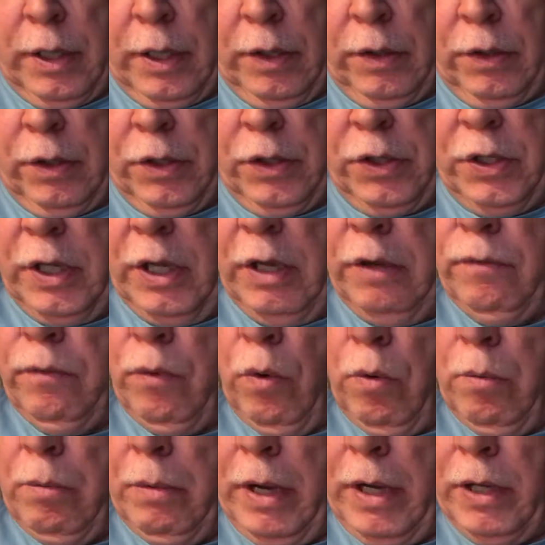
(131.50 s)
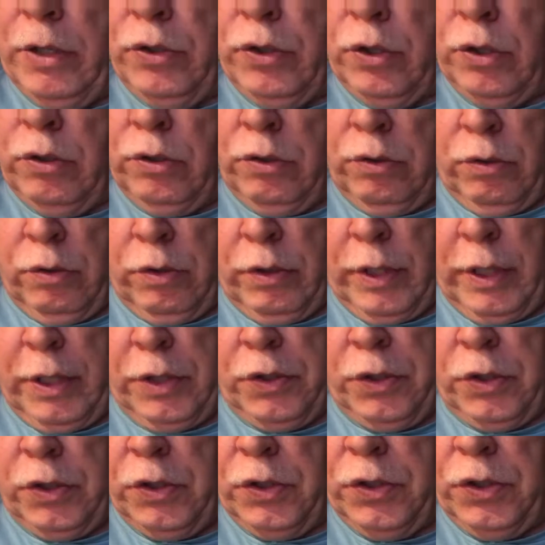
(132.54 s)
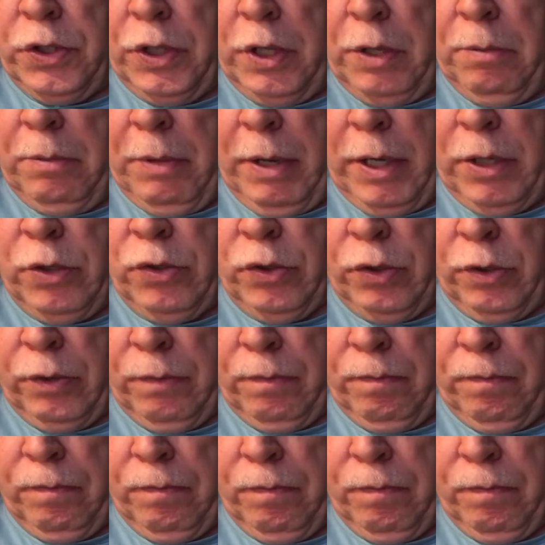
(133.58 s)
in the D formation, this is C major.